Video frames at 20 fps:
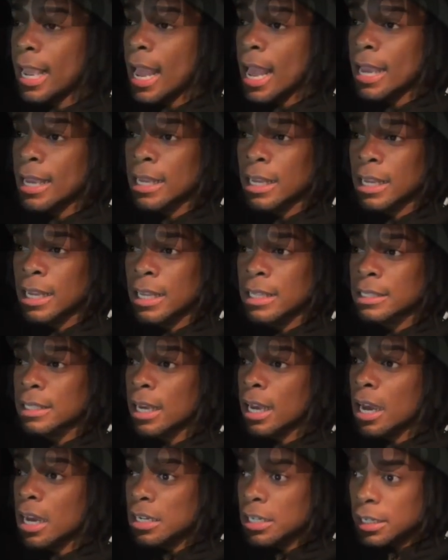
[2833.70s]
they got
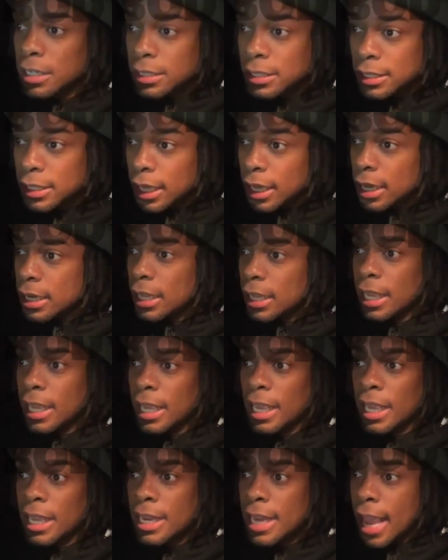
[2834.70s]
guns under the seat,
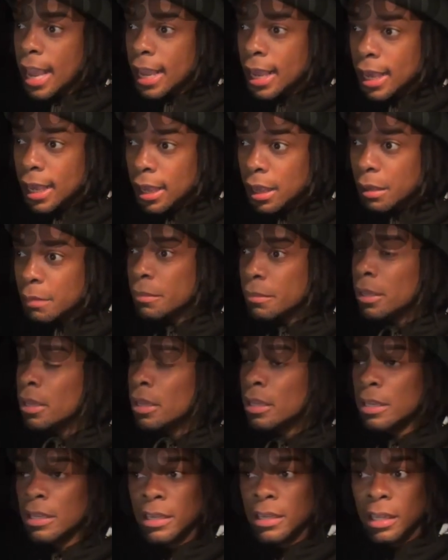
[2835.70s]
in they hip,
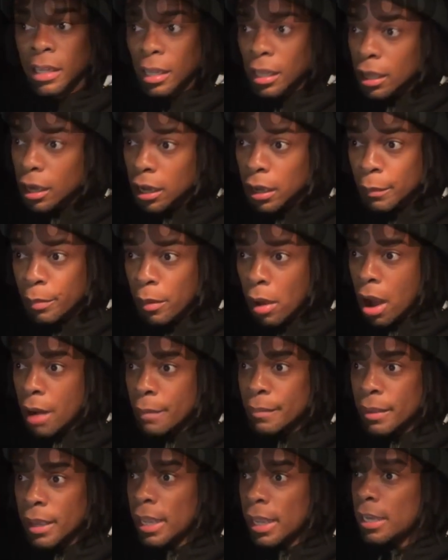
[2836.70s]
glove
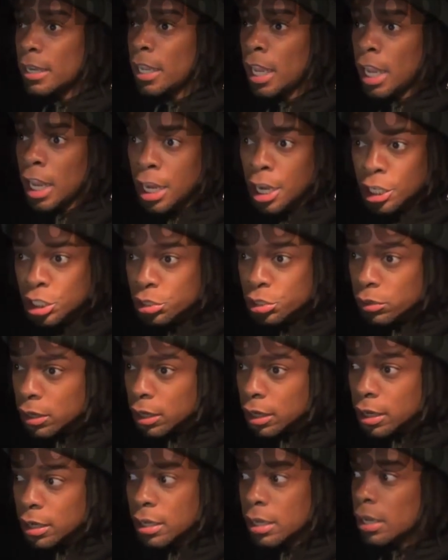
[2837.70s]
compartment, in the
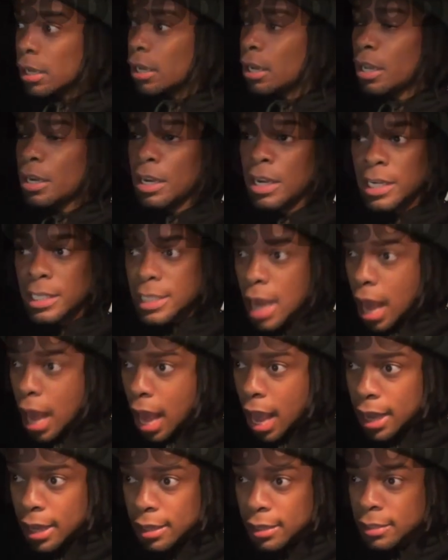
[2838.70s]
trunk, under the
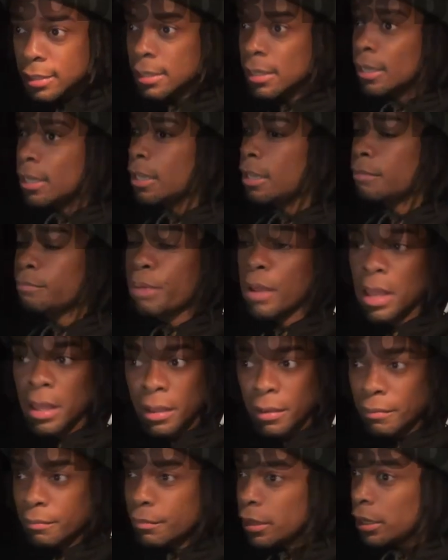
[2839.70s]
tire,
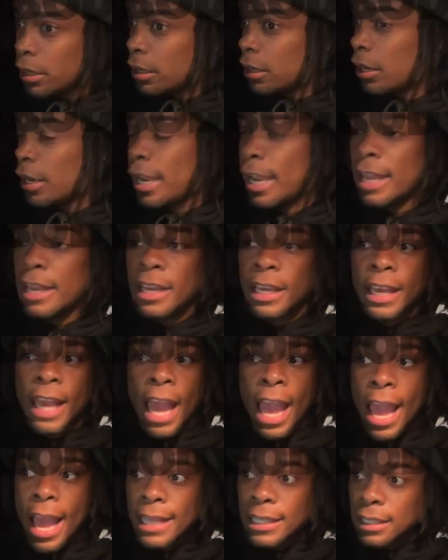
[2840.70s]
bigger in the
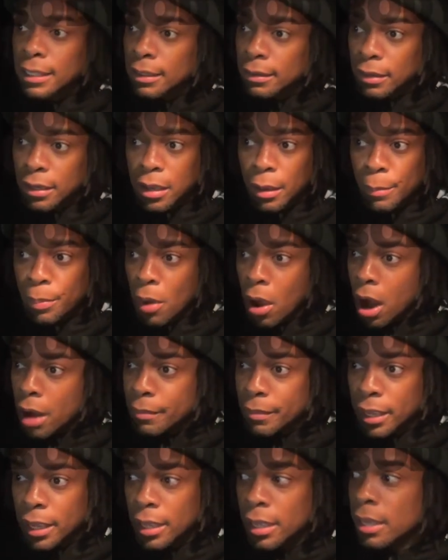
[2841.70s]
gas
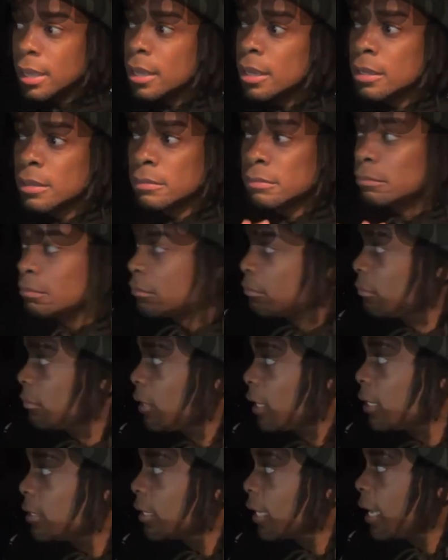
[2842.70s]
compartment.
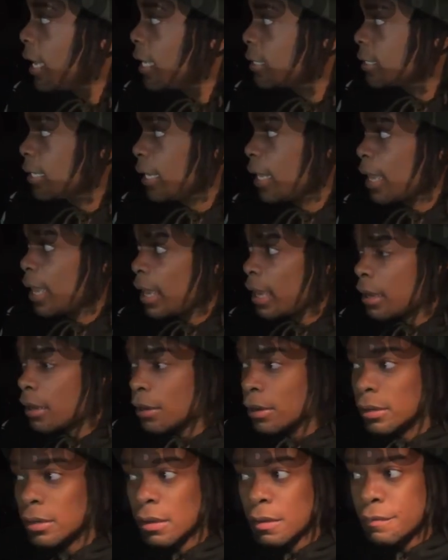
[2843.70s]
It's an
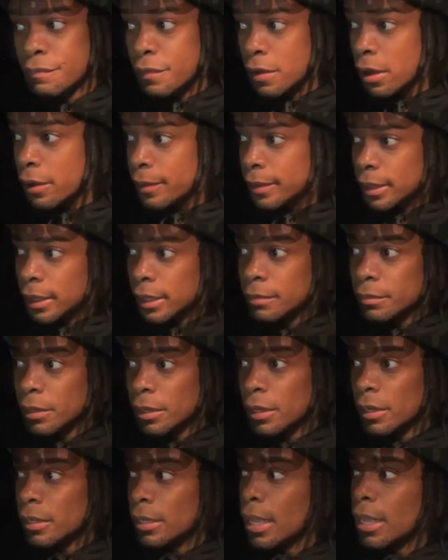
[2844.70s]
Escalade, girl. Don't fuck with
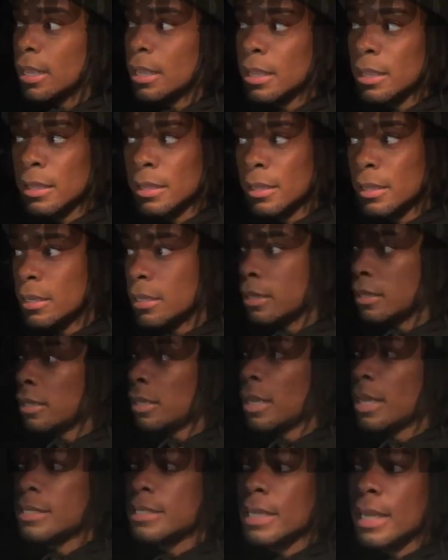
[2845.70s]
them, girl. That.
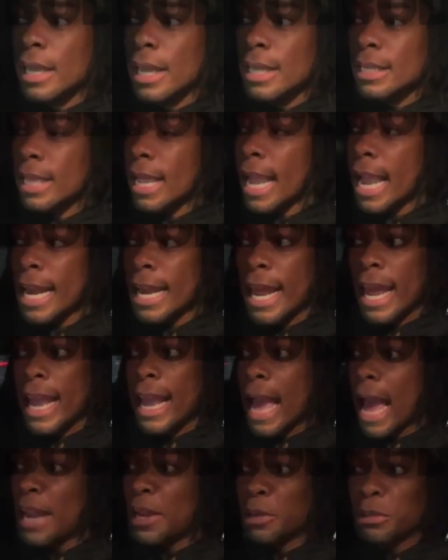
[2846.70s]
That's a, and they
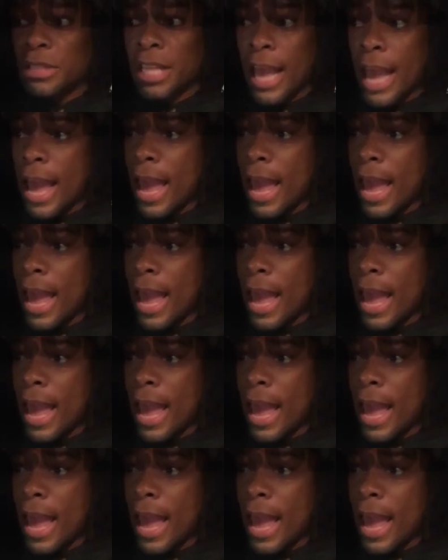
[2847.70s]
ain't got no